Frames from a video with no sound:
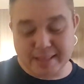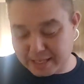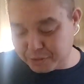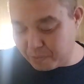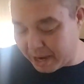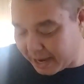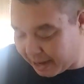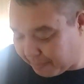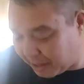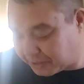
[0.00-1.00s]
that's why
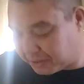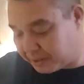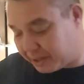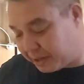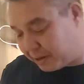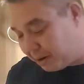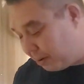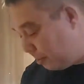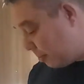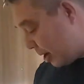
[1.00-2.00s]
I'm also going to
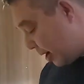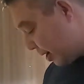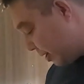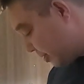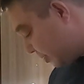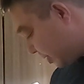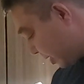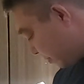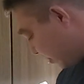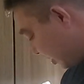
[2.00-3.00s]
go, I'm going to stick